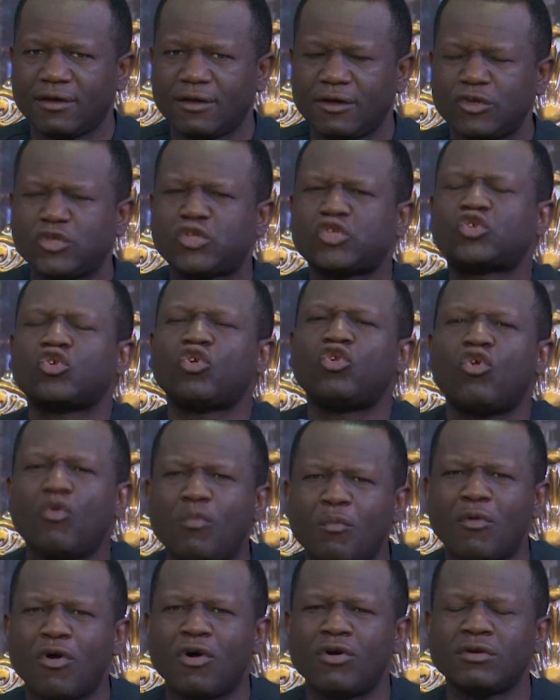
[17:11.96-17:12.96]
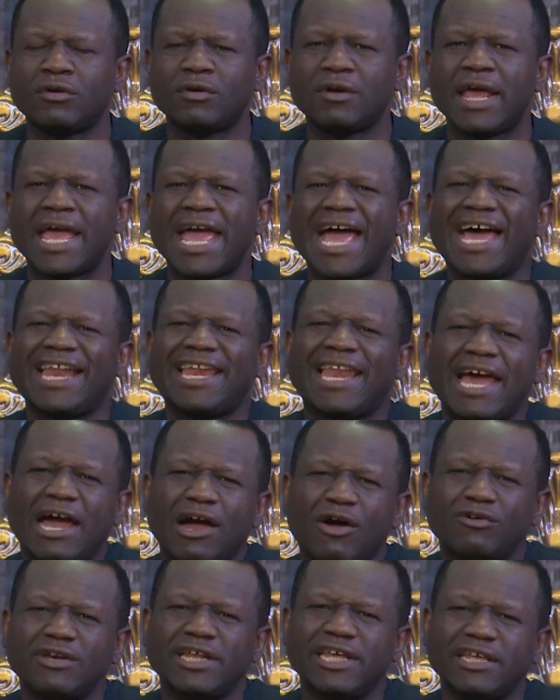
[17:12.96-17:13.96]
Solomon
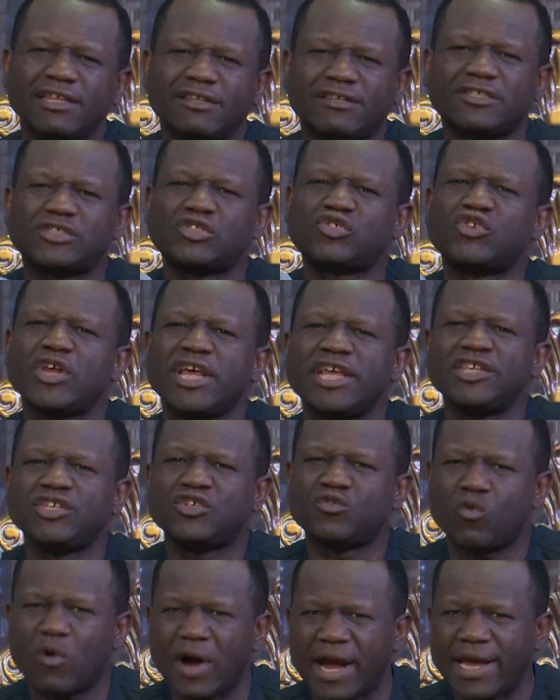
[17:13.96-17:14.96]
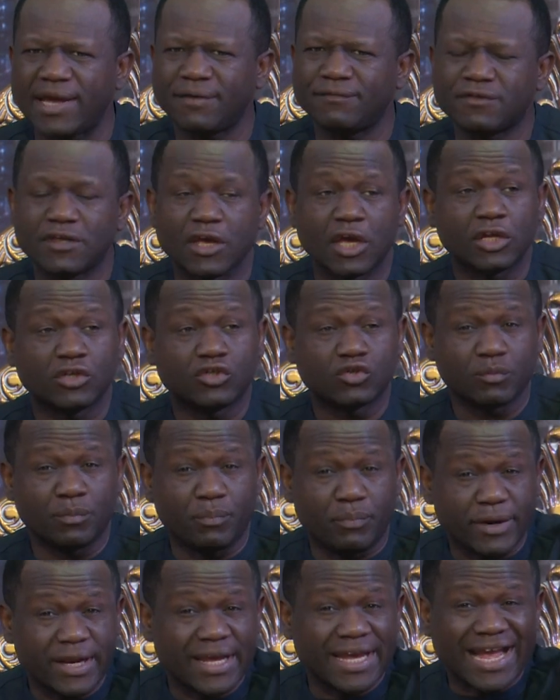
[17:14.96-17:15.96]
allowed his strange wives to
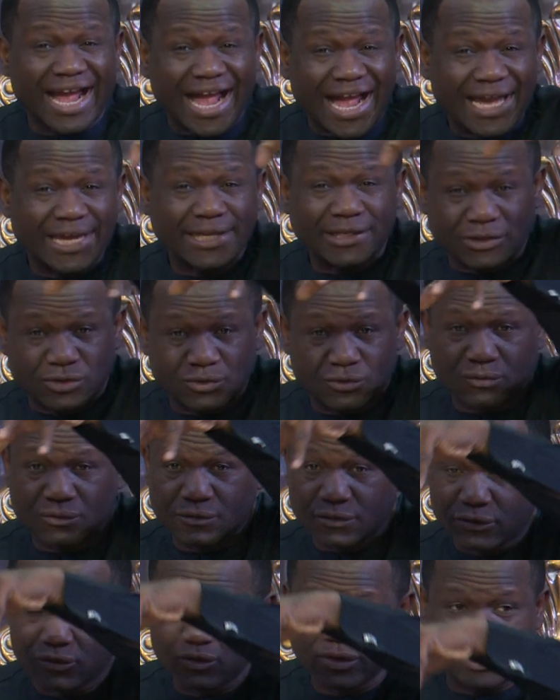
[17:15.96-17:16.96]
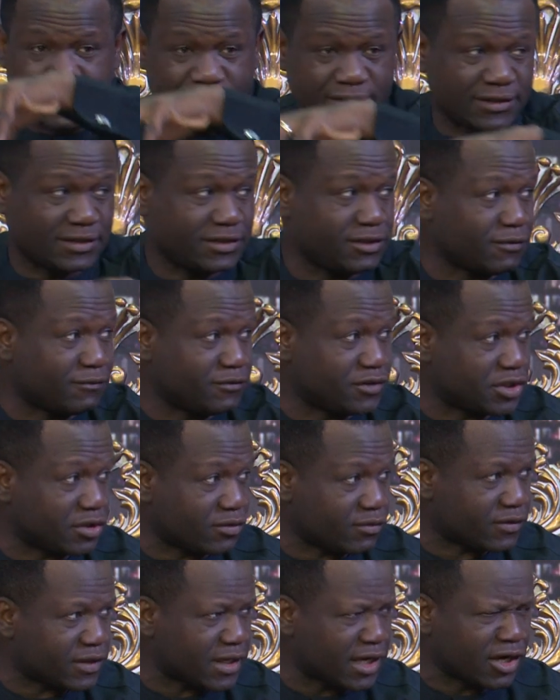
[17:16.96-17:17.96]
bring idols to the city of
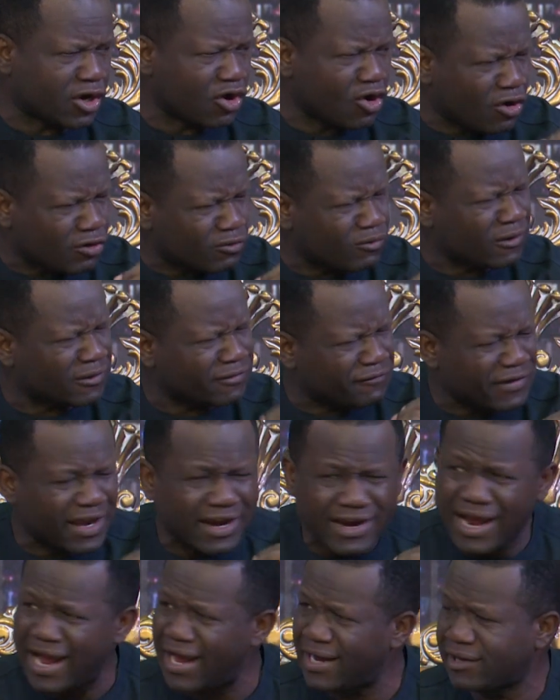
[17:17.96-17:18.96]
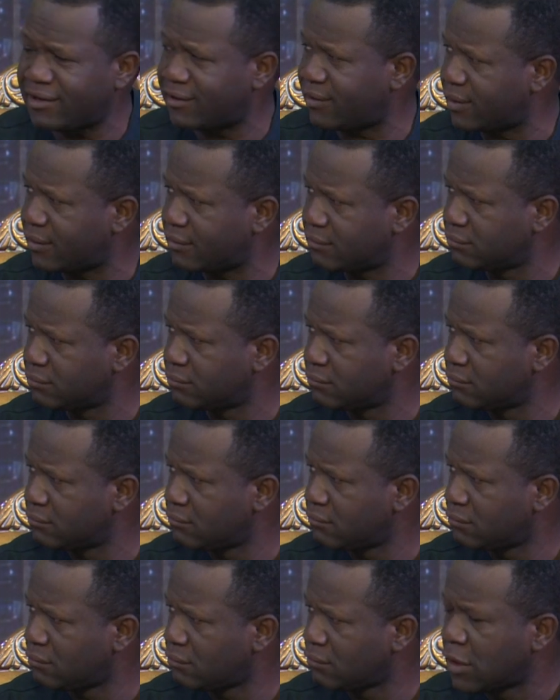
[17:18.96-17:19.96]
Jerusalem. God was very angry.
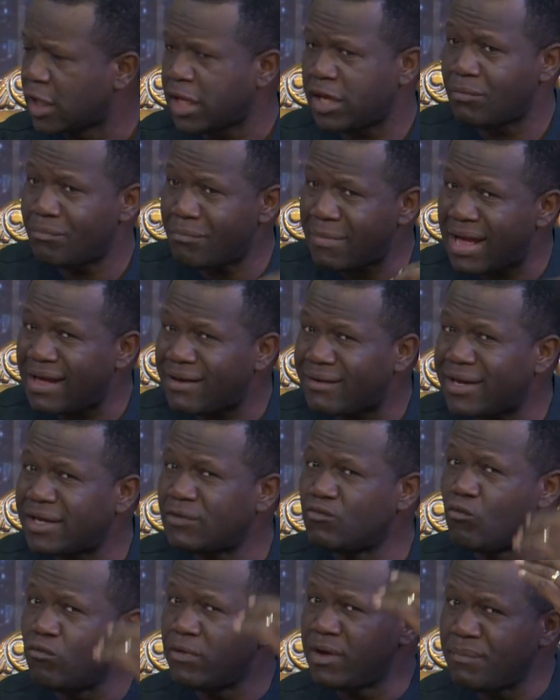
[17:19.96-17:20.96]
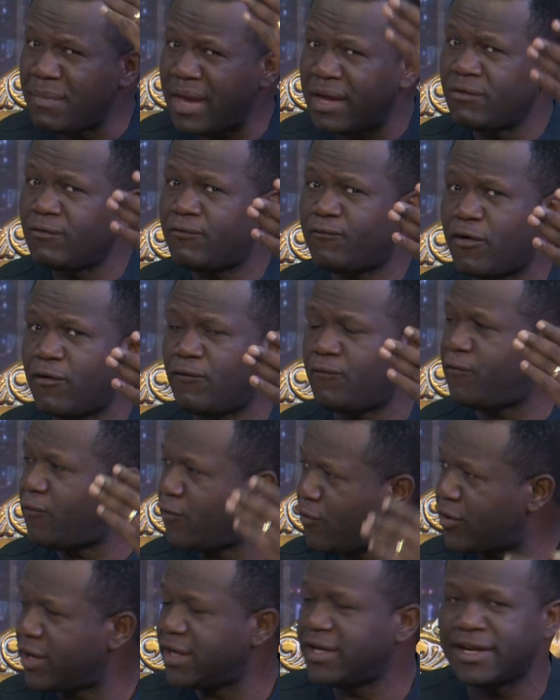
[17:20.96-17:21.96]
He married women from
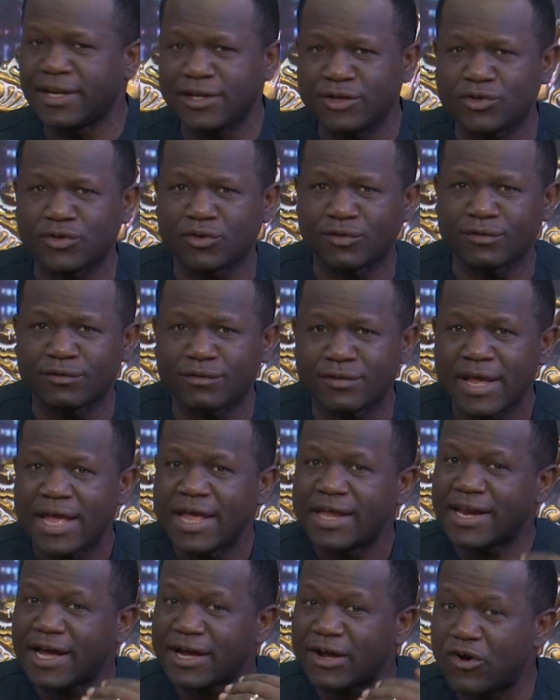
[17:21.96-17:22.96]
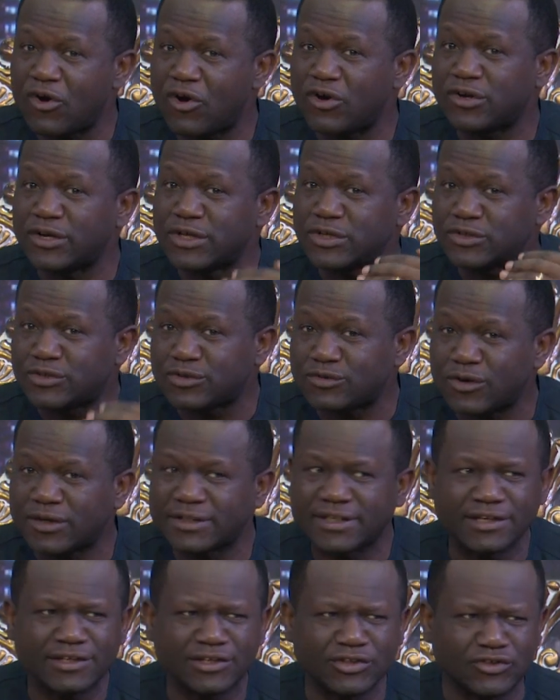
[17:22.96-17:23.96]
foreign nations that God
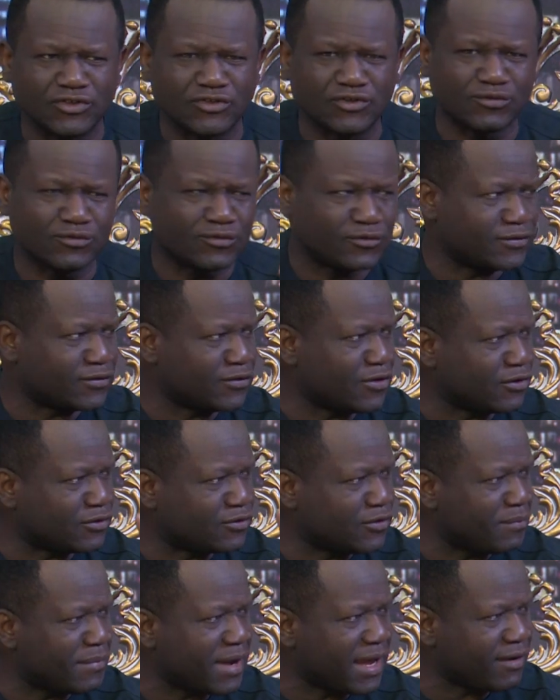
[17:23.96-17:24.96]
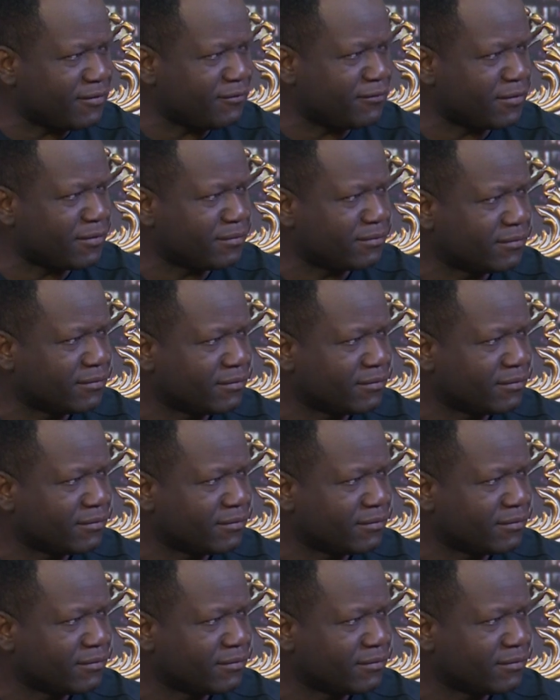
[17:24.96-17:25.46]
instructed the Jews not to marry from.